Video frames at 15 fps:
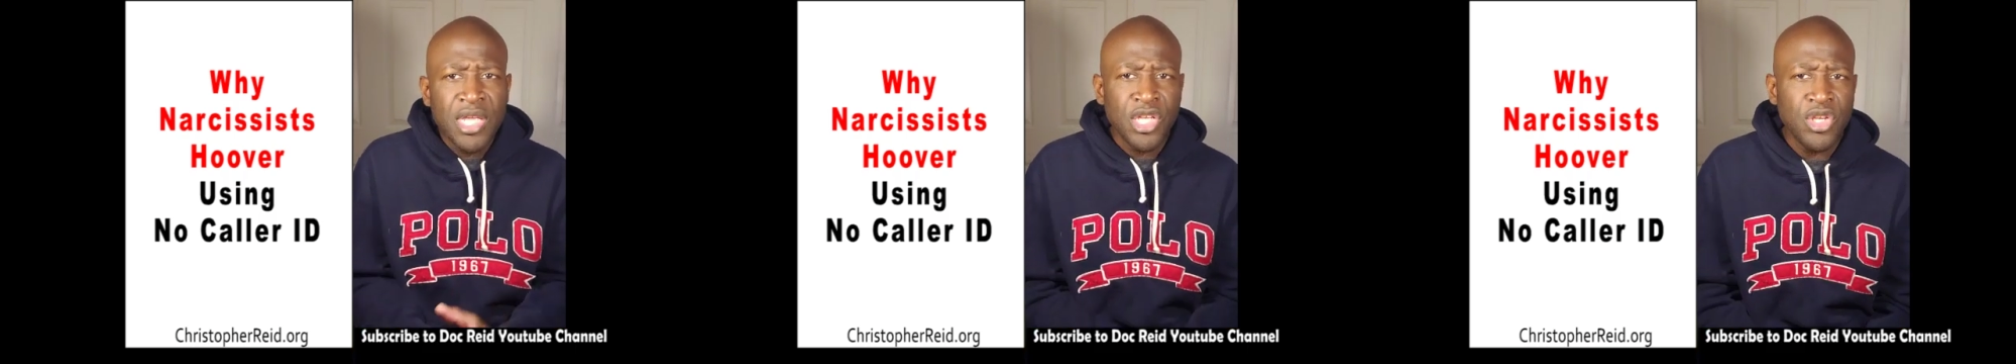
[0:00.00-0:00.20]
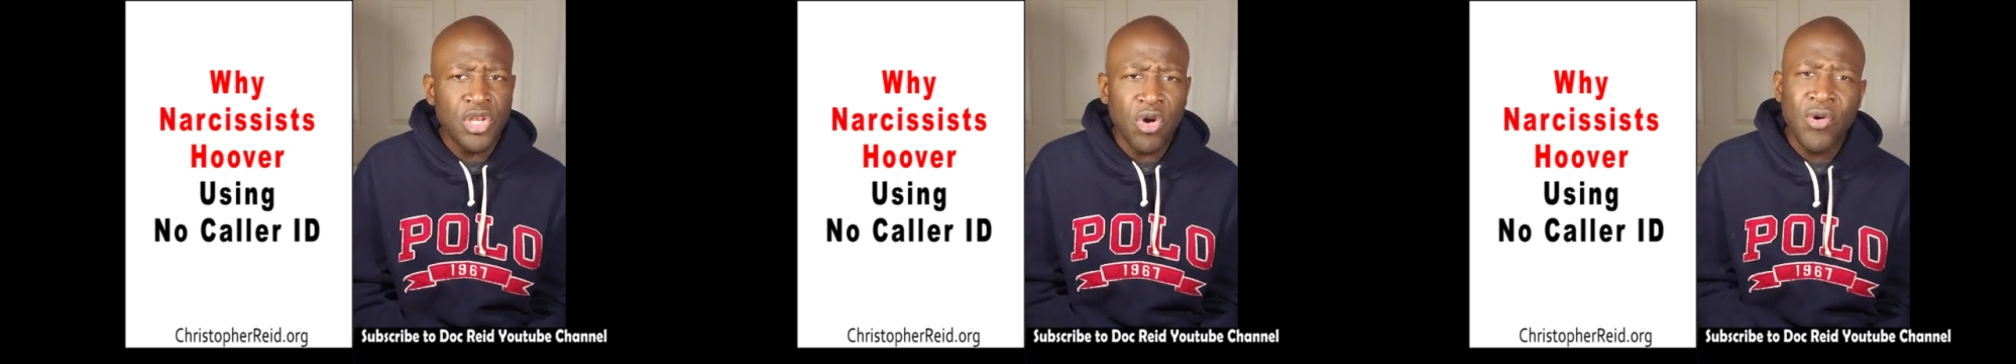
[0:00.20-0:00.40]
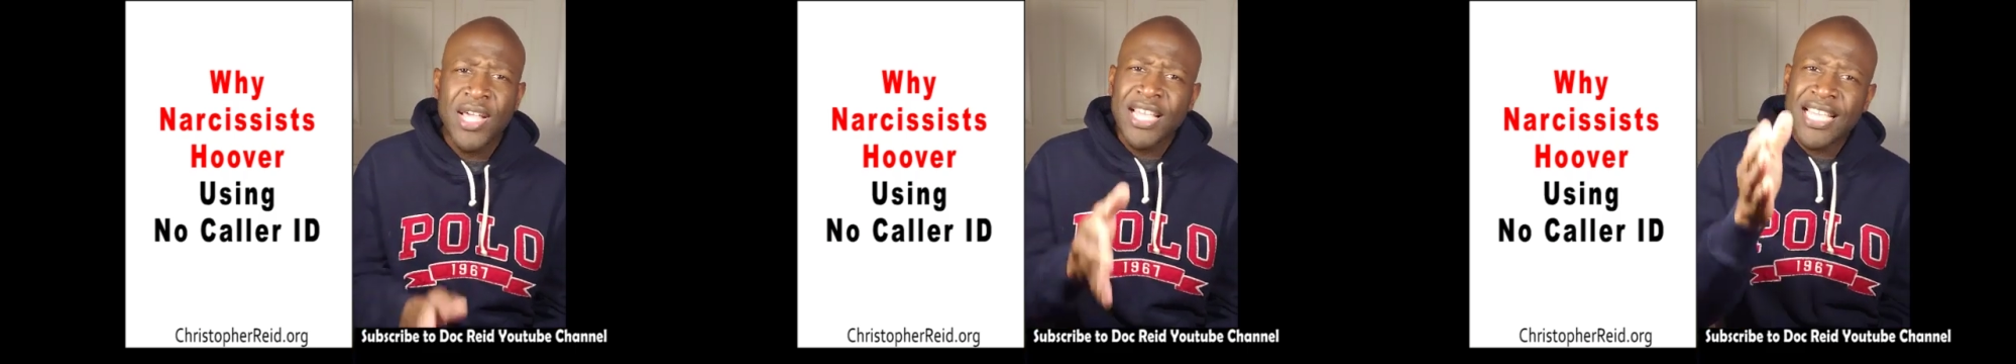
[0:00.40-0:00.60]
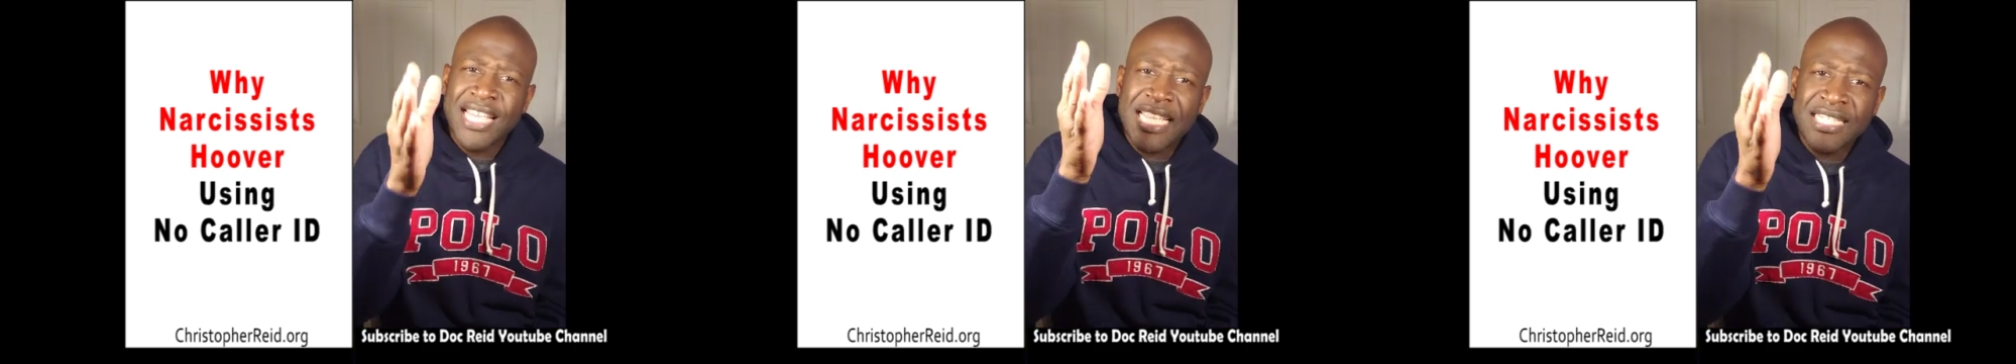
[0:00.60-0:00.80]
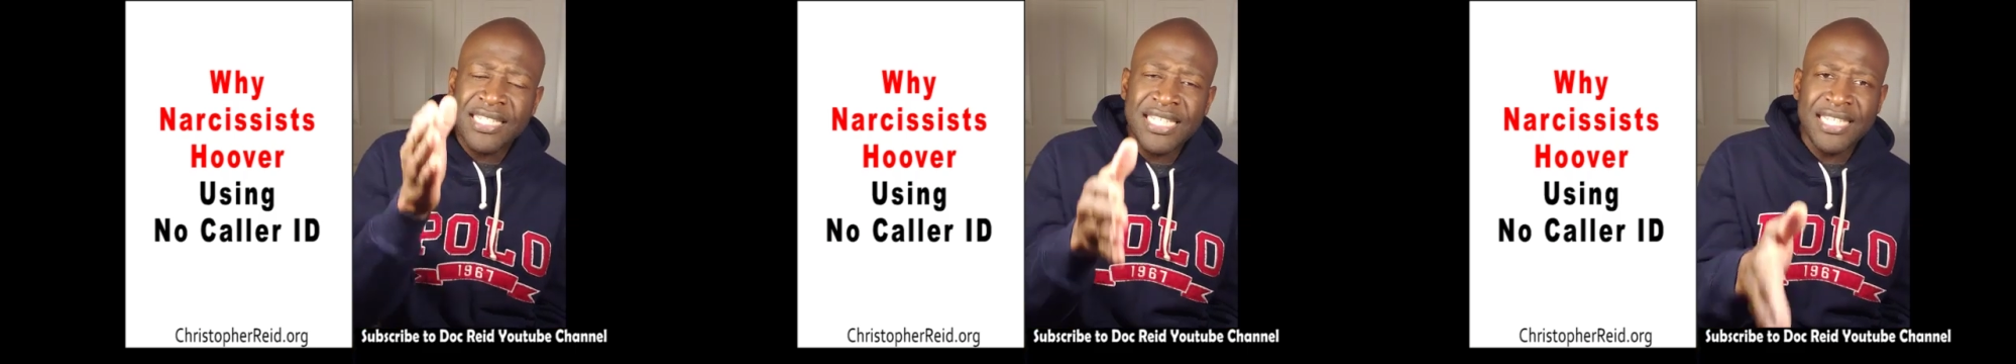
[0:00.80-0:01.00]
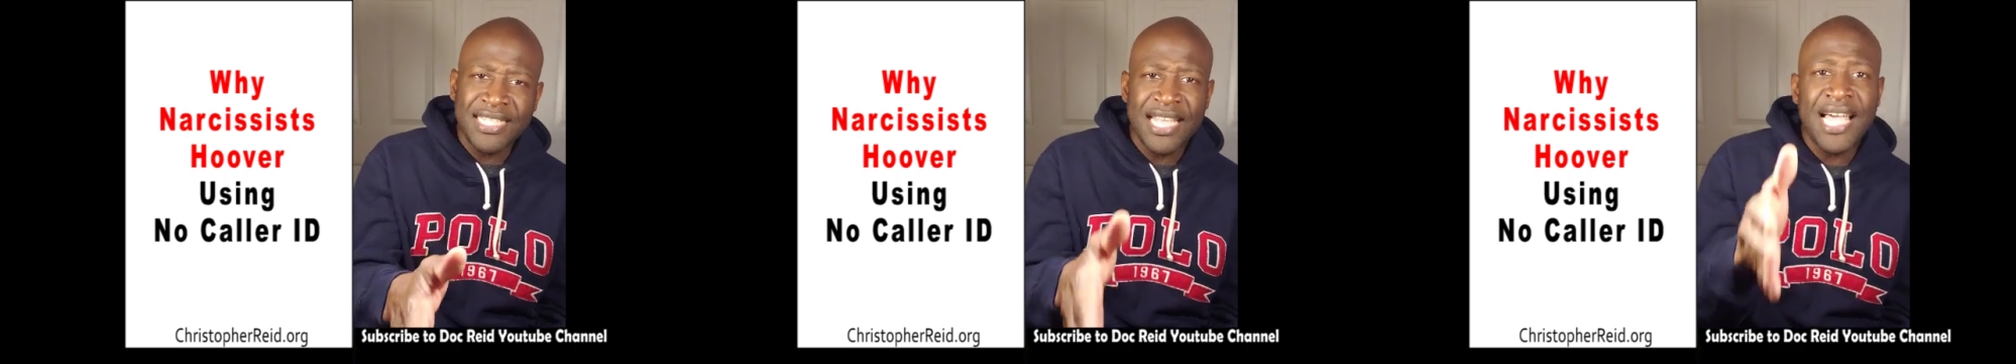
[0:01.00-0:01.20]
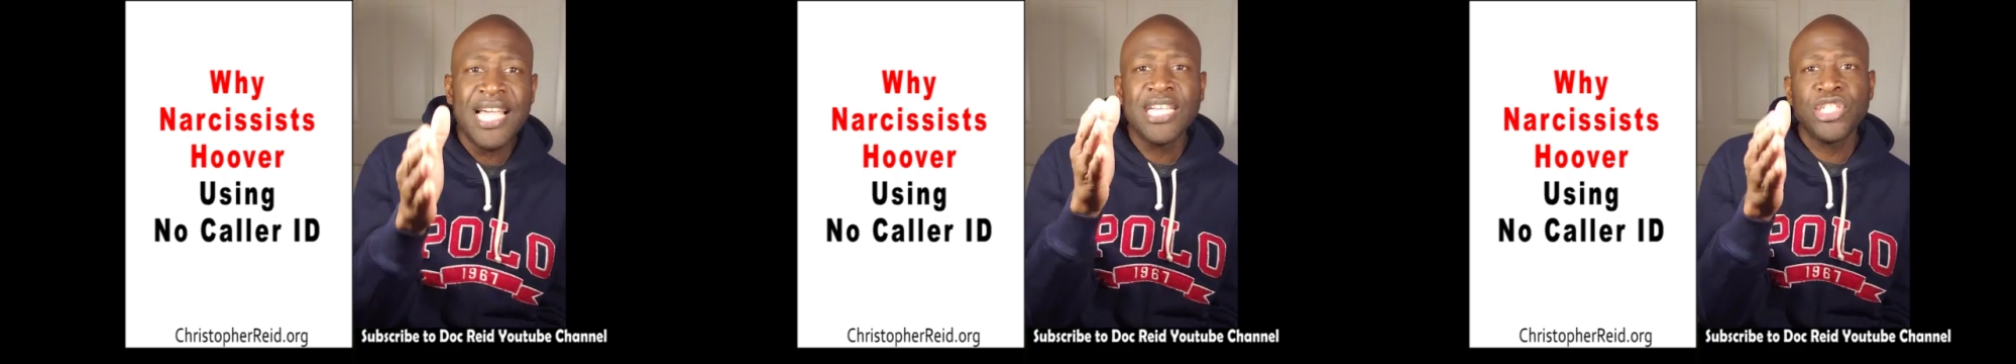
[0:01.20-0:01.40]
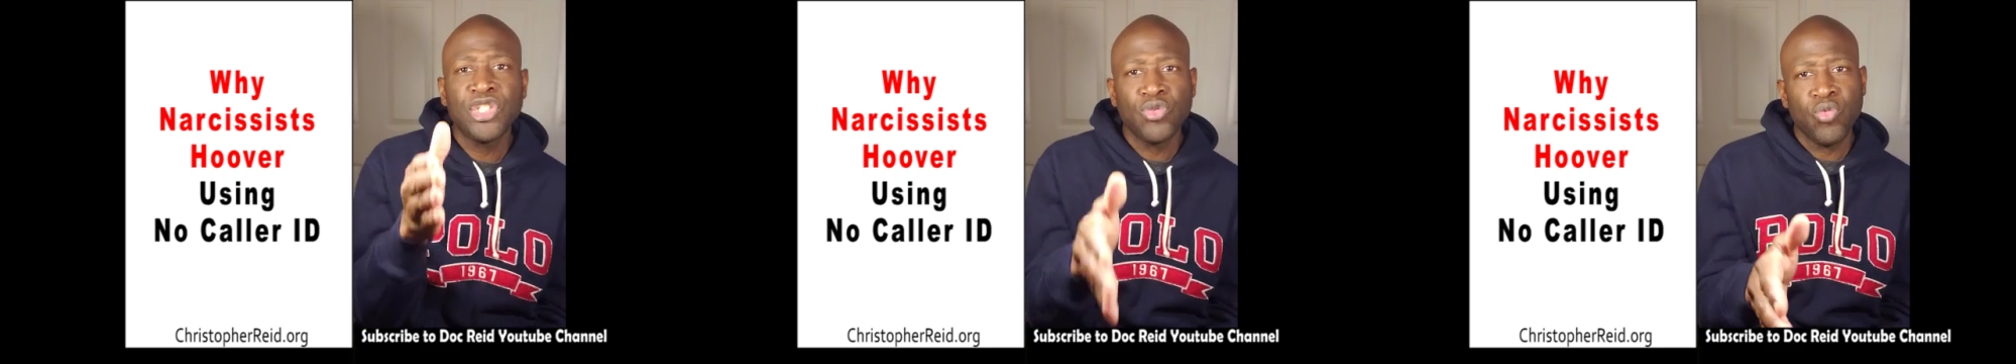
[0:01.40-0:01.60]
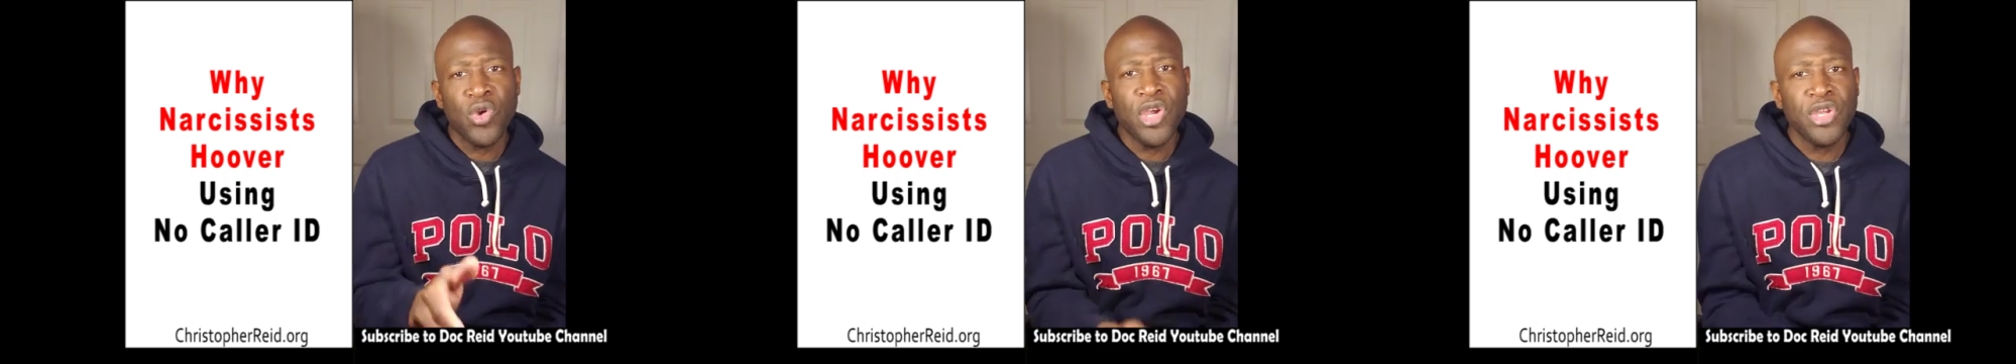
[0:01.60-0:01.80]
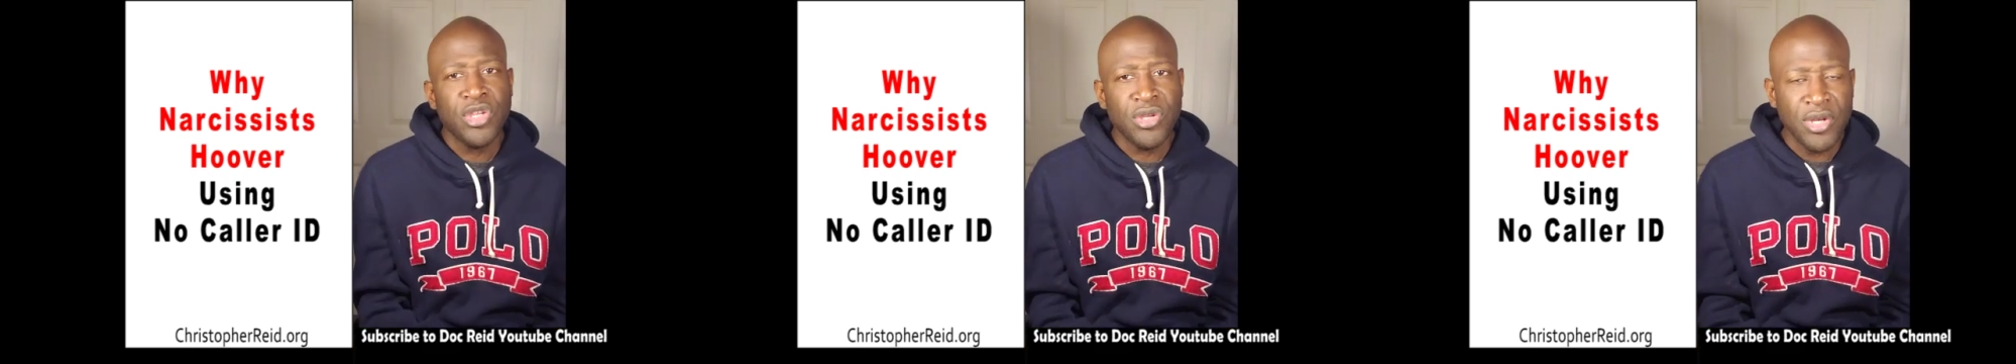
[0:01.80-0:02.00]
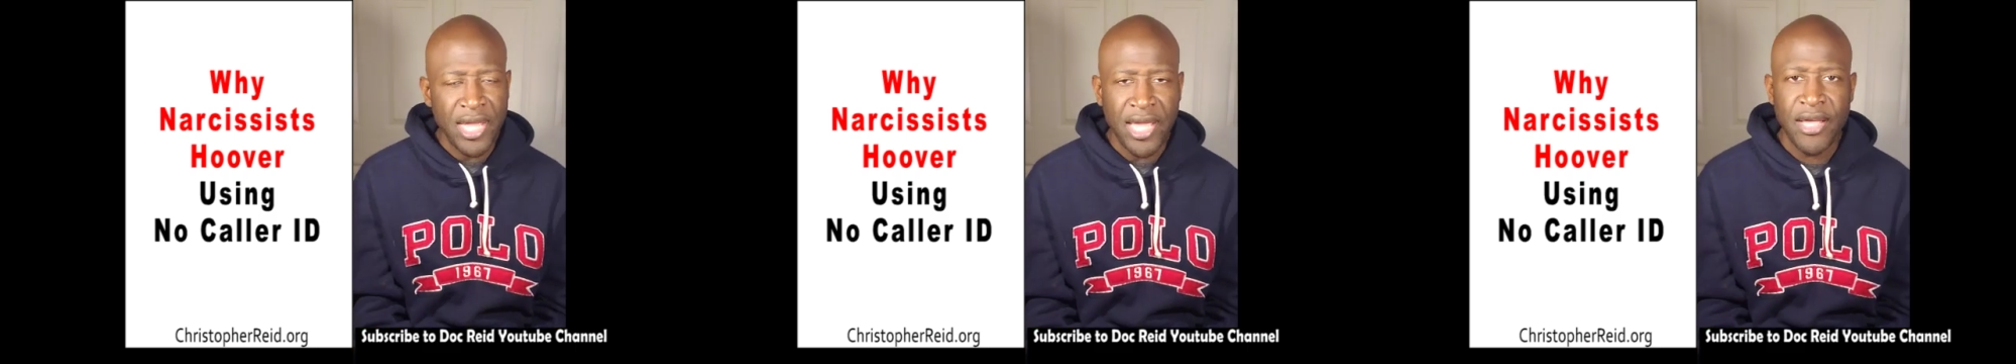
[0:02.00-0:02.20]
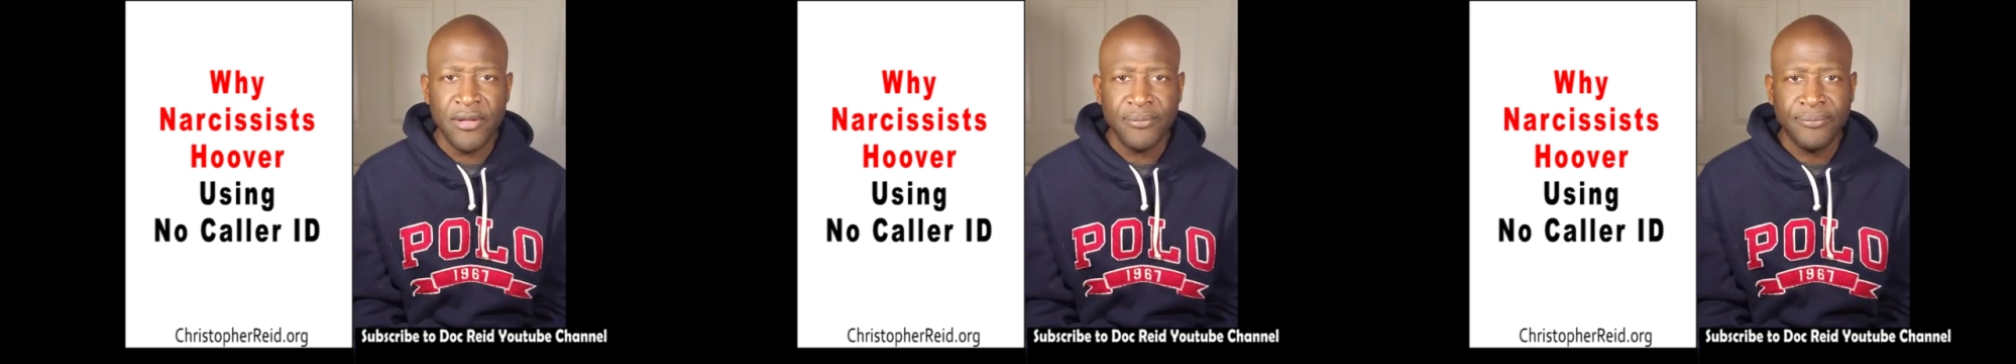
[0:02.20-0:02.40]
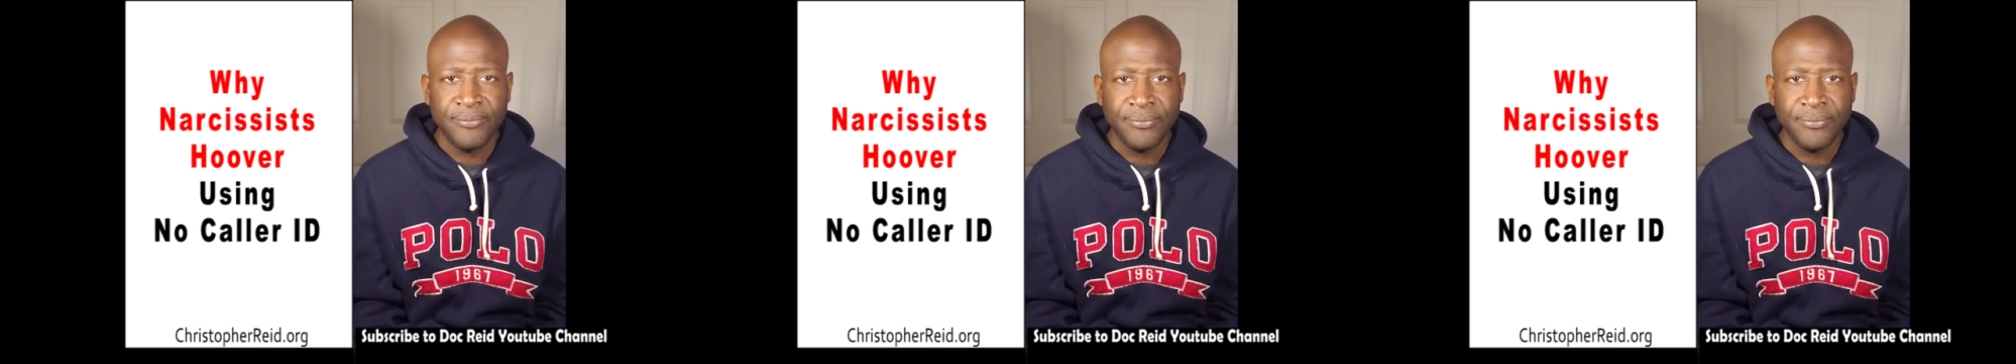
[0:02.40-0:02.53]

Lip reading: You know, it's designed to wear you down.